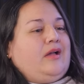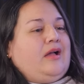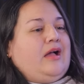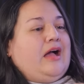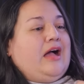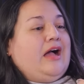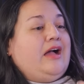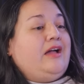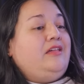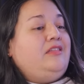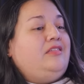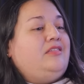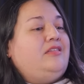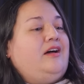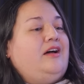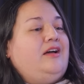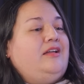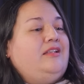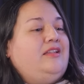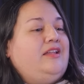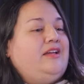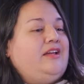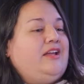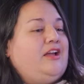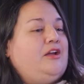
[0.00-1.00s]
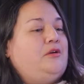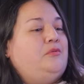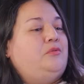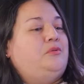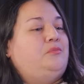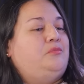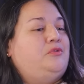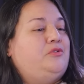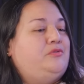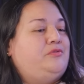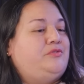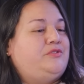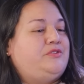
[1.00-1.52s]
I thought like I would
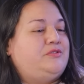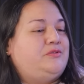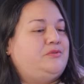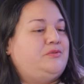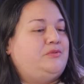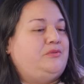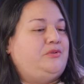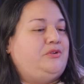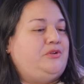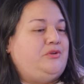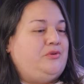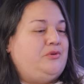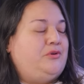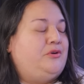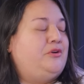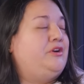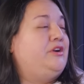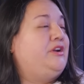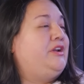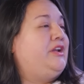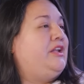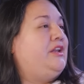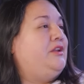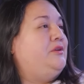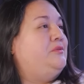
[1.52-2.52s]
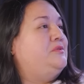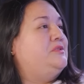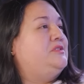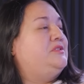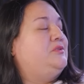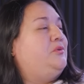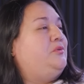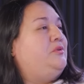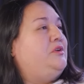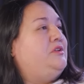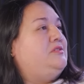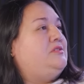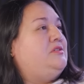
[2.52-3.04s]
move to New York and it was
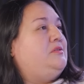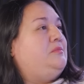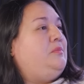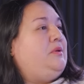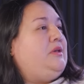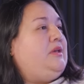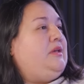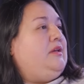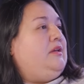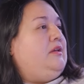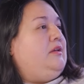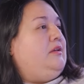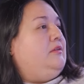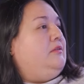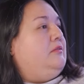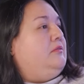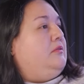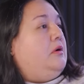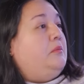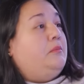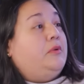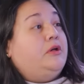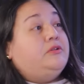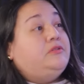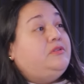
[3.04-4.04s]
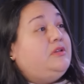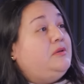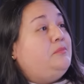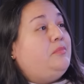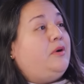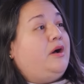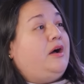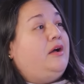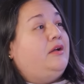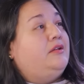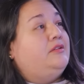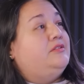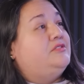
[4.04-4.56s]
going to be a melting
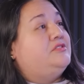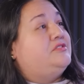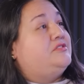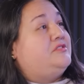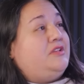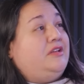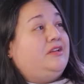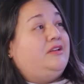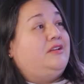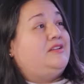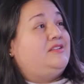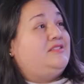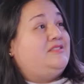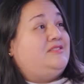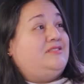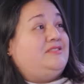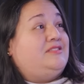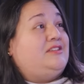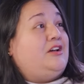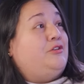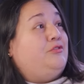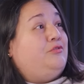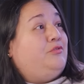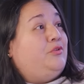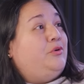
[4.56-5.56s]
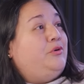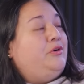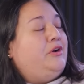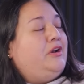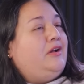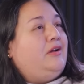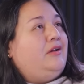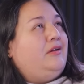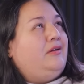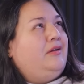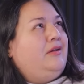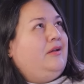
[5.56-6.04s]
pot, just like it is in South Florida.